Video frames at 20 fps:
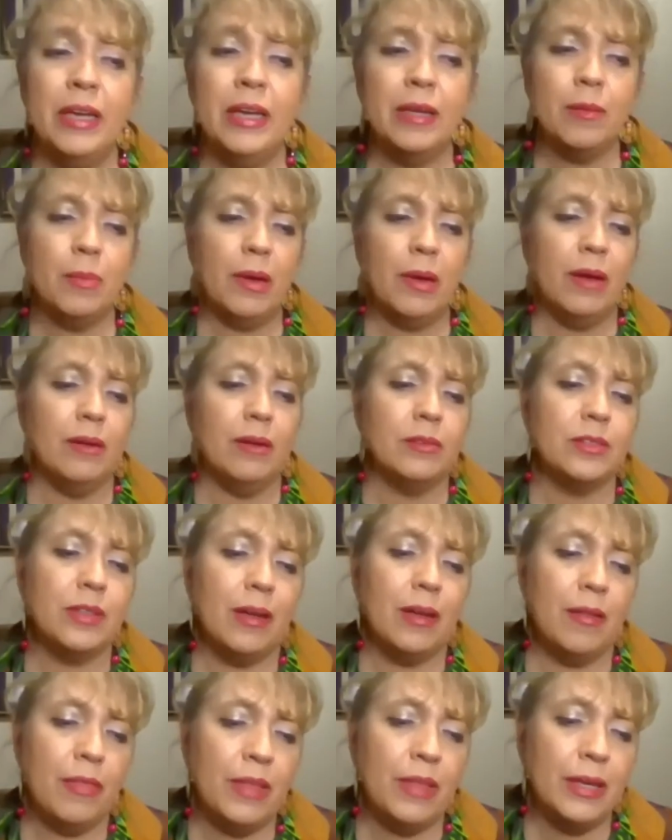about,
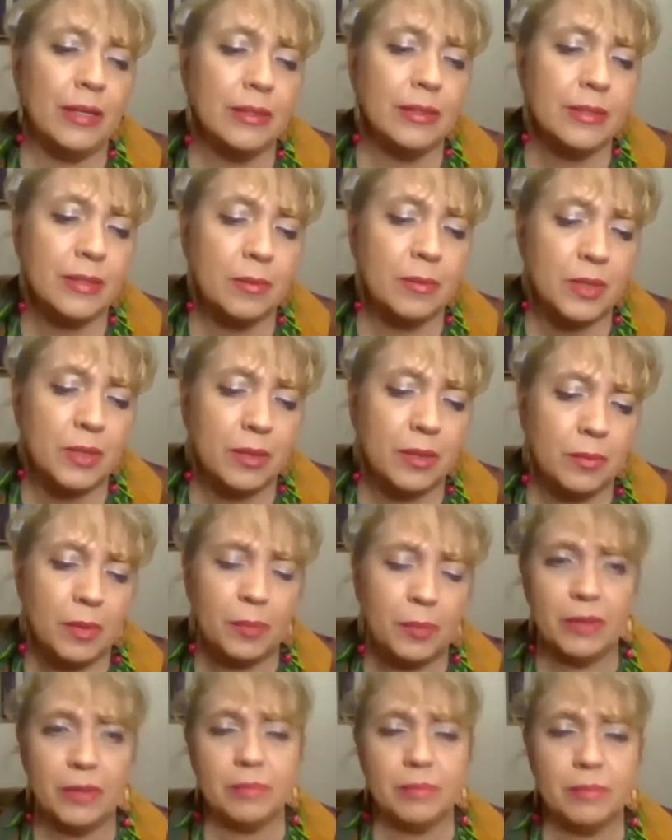I think it's sometimes, I
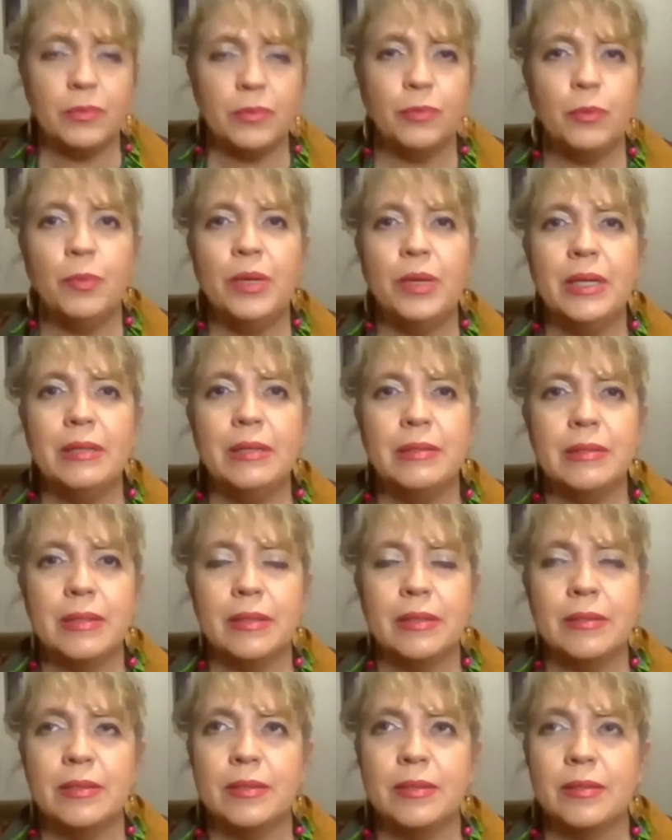mean, for me, it's,
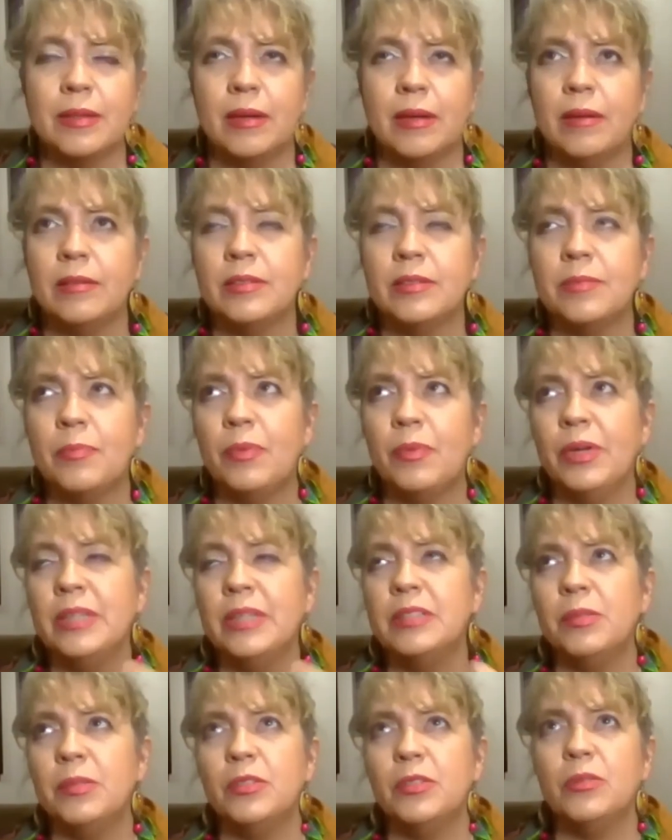and it
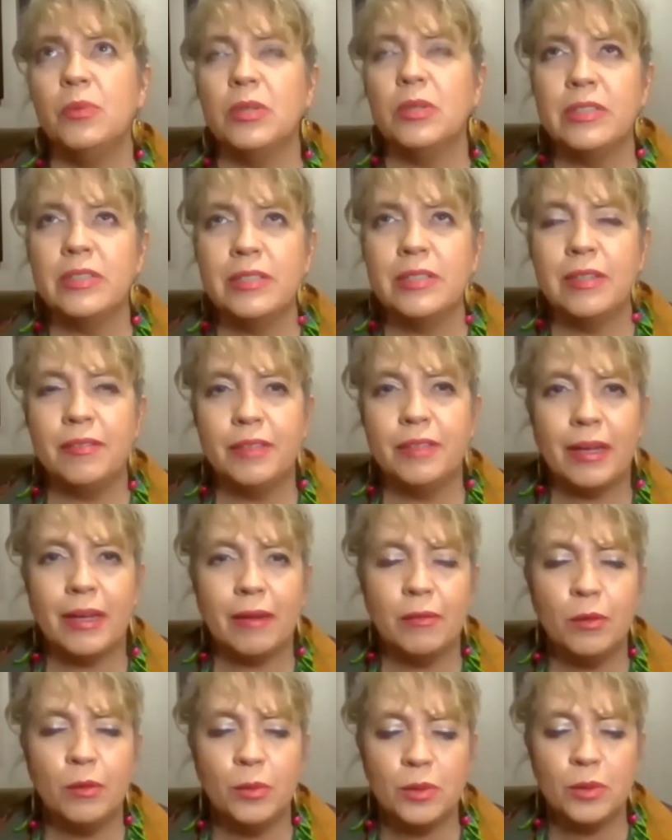brings me to what Stephen
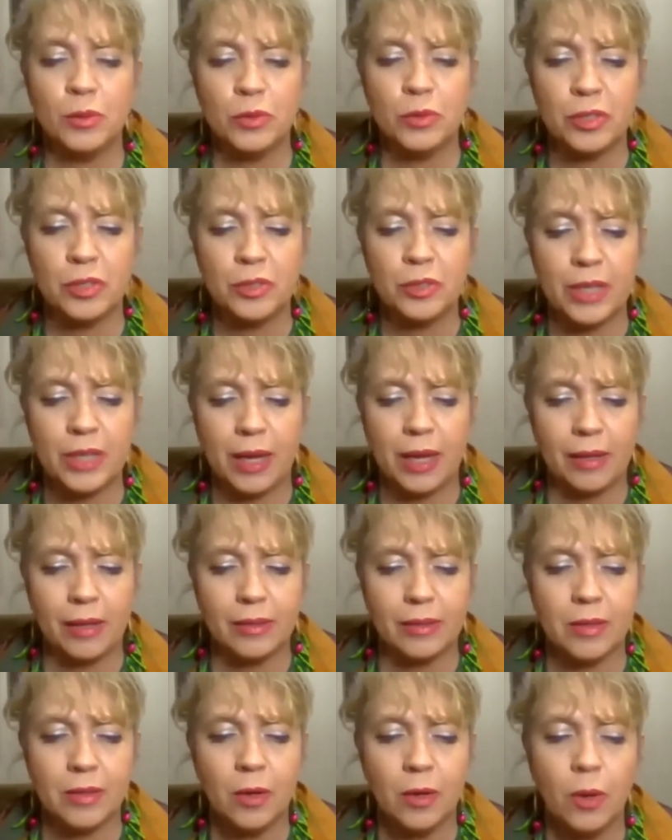Covey was also saying,
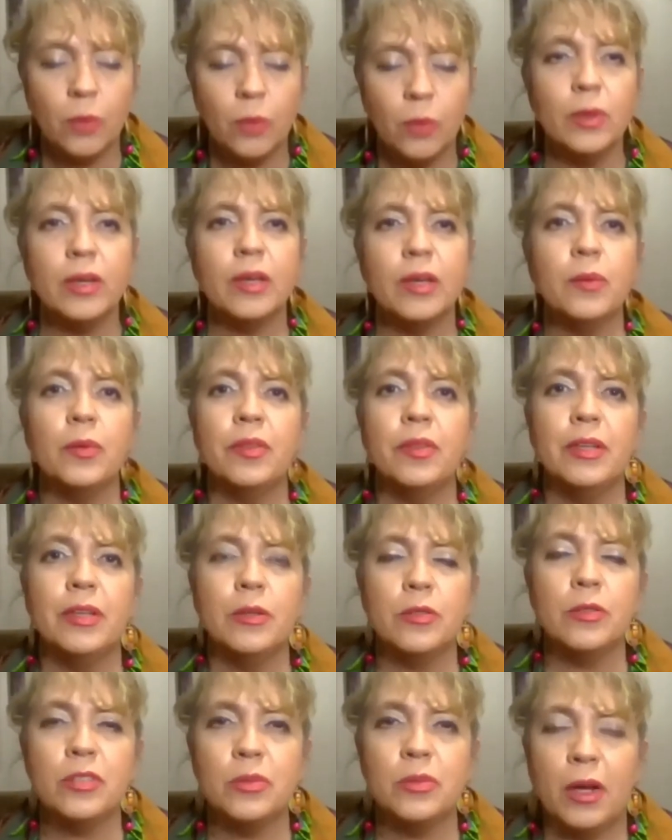is working within
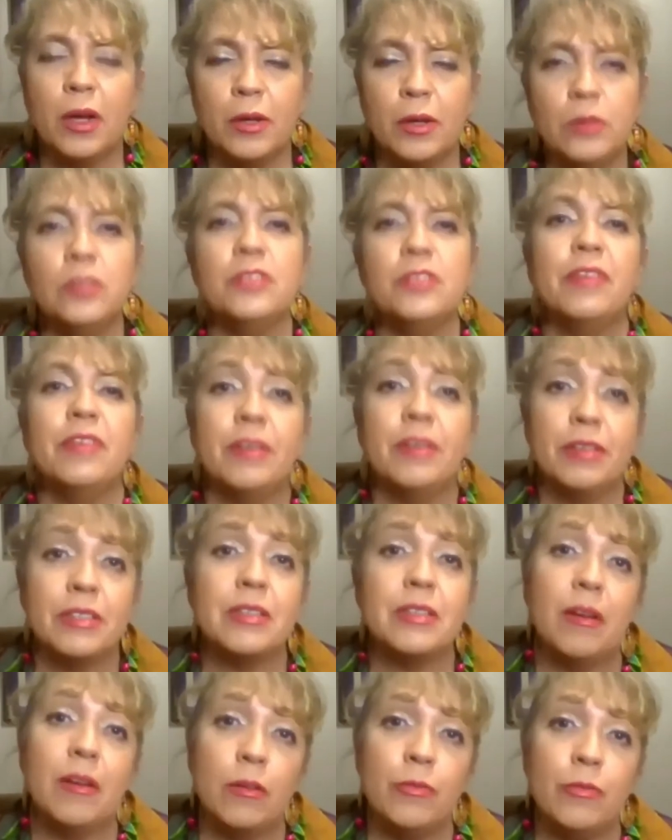your own sphere
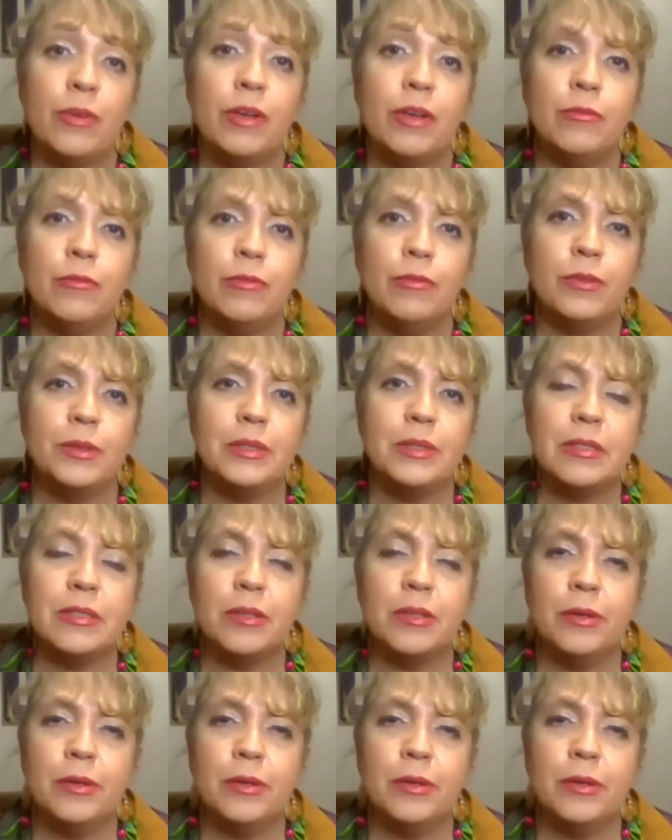of influence.